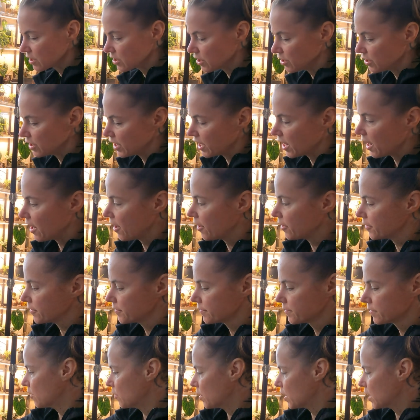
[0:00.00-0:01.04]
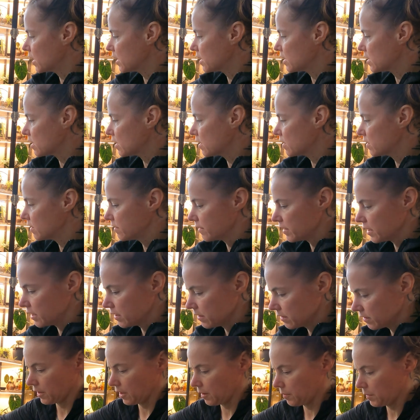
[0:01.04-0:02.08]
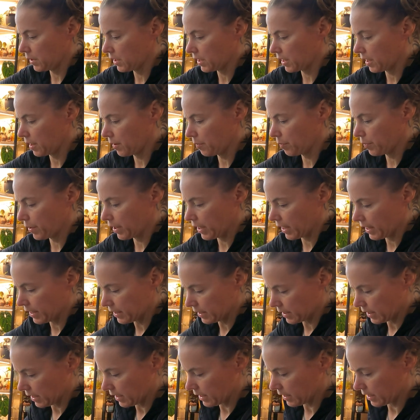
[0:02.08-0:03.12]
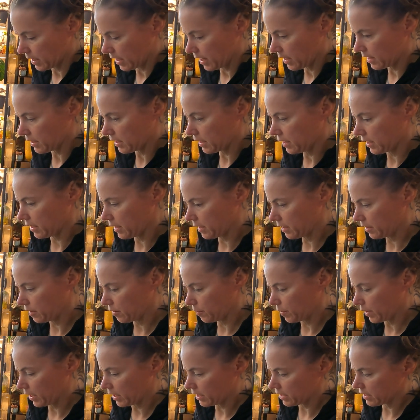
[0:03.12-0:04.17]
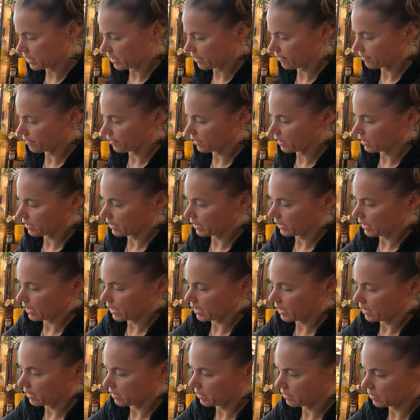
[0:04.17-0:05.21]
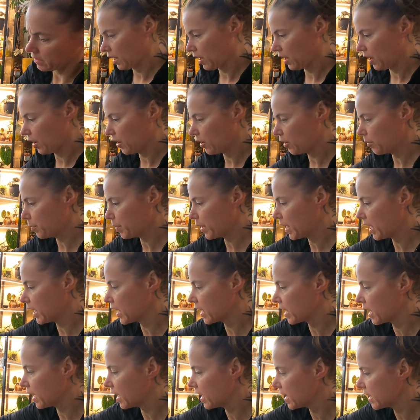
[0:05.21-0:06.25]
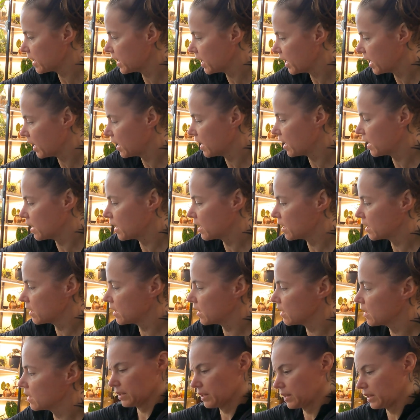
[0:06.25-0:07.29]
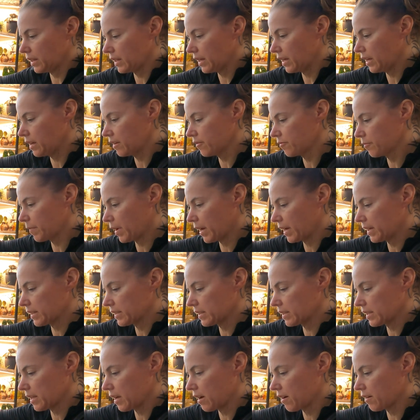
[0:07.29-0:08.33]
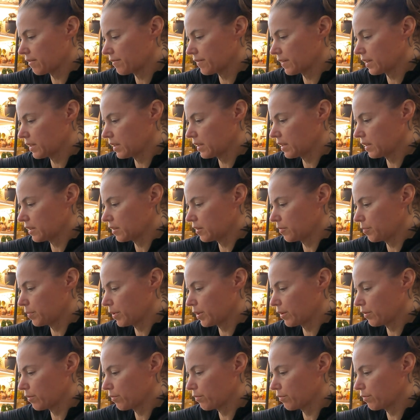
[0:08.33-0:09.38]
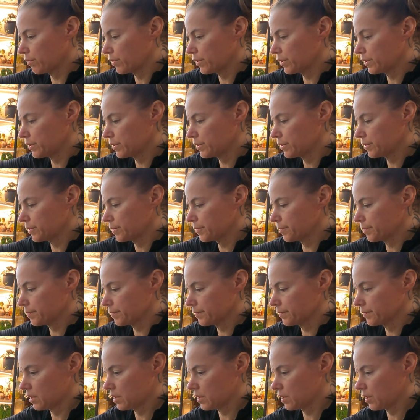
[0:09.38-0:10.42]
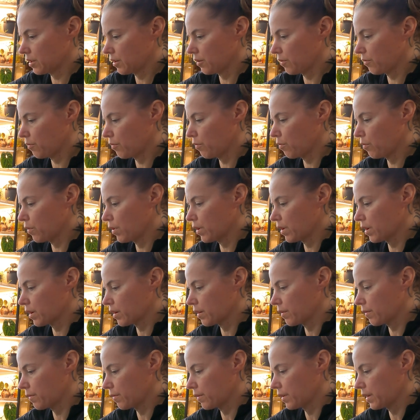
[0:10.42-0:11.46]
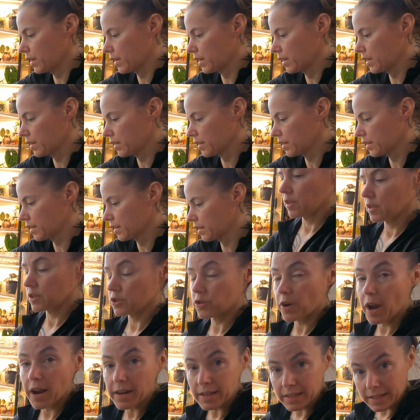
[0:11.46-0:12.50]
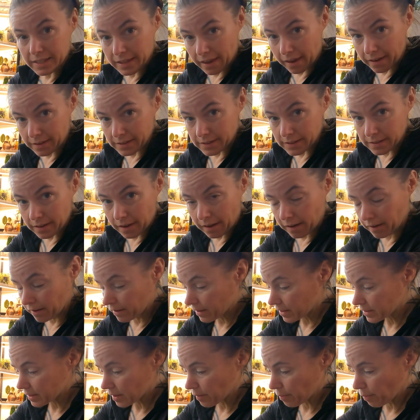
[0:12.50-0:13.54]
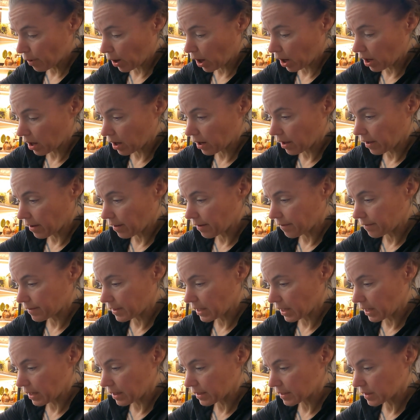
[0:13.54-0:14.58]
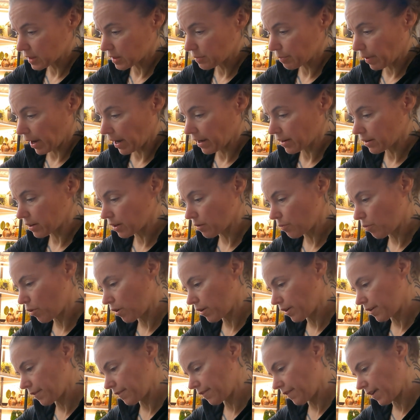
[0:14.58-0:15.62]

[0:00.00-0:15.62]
is turning out. We're gonna start over. I'm just gonna place these guys a little bit differently, hoping I can leave myself a little bit of room to work with. Tradescantia is a part of the spiderwort